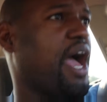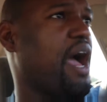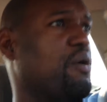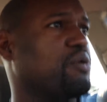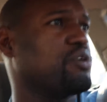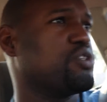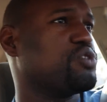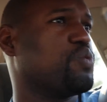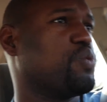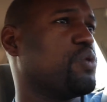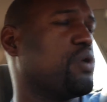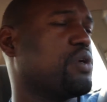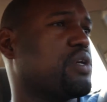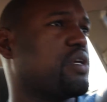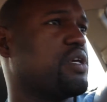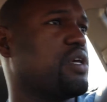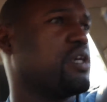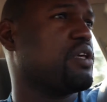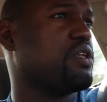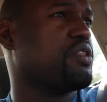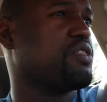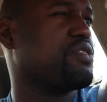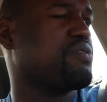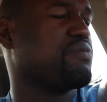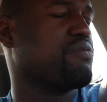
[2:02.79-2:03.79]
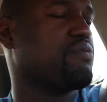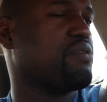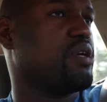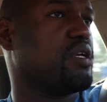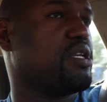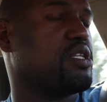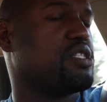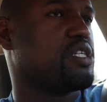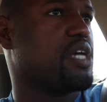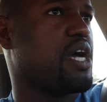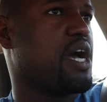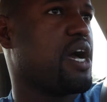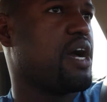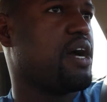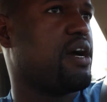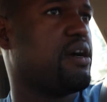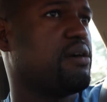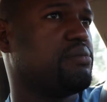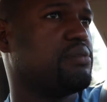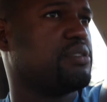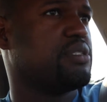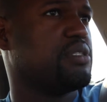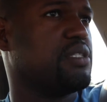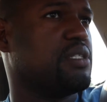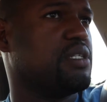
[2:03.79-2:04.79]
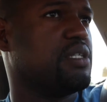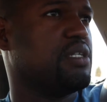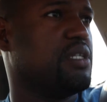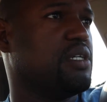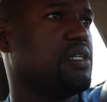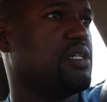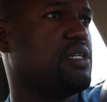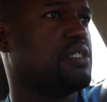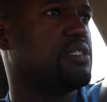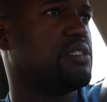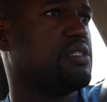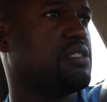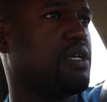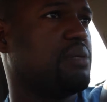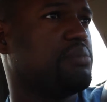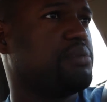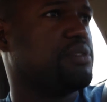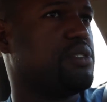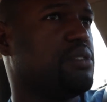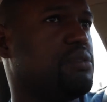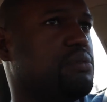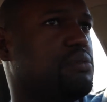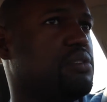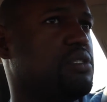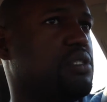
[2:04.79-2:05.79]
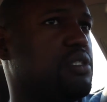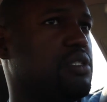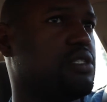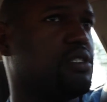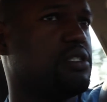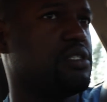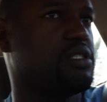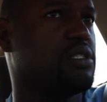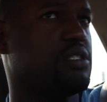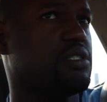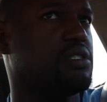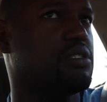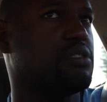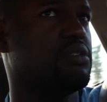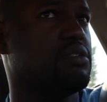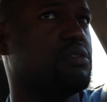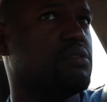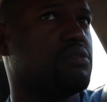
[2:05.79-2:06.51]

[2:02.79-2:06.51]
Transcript: I was working three jobs, substitute teaching,